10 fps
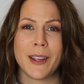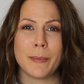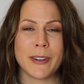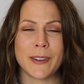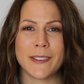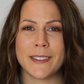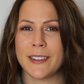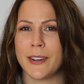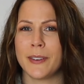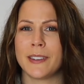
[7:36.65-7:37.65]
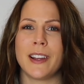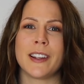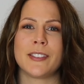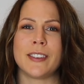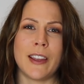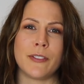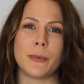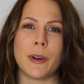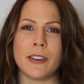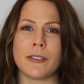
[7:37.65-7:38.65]
because no one likes to have to
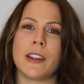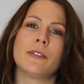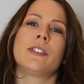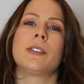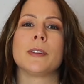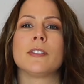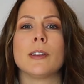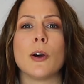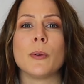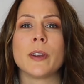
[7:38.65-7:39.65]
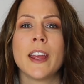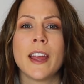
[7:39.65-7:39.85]
wait around for something to load.